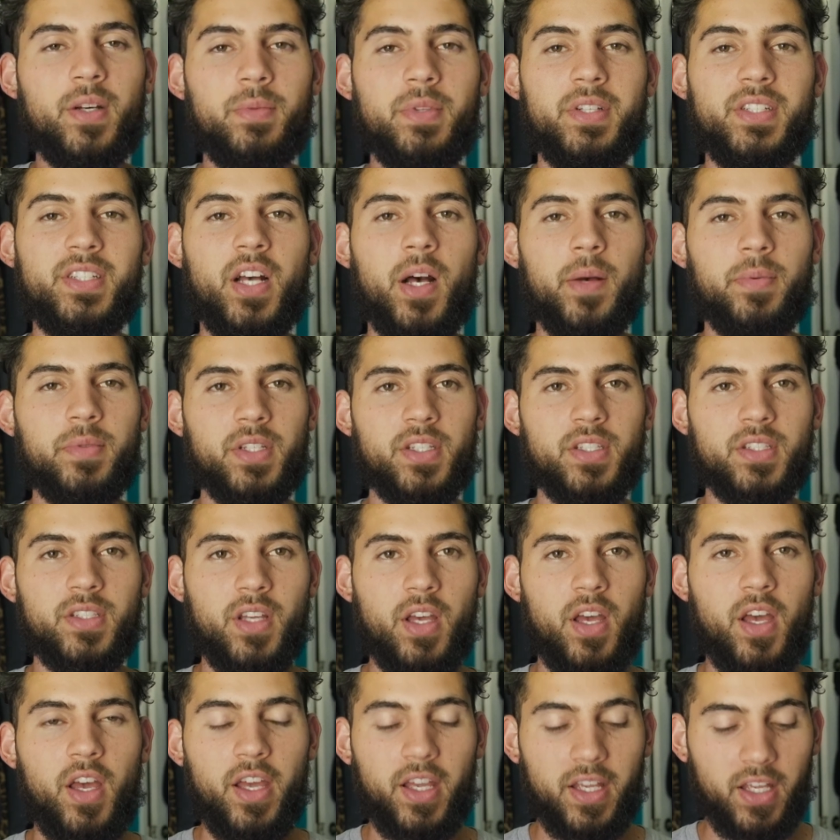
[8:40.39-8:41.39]
This helps us
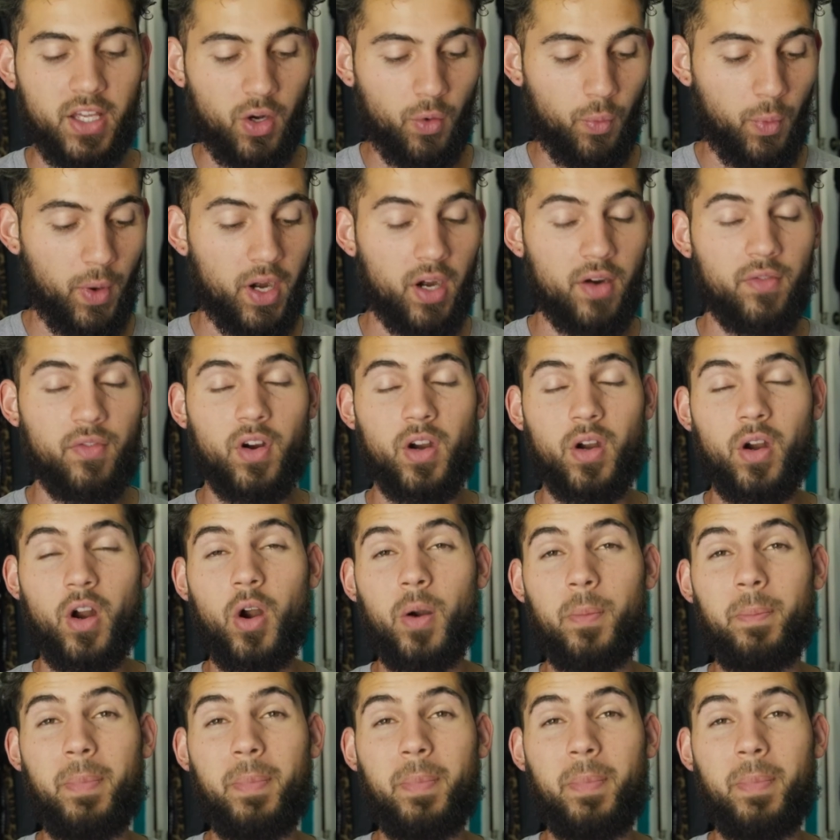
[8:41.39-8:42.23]
get aware of our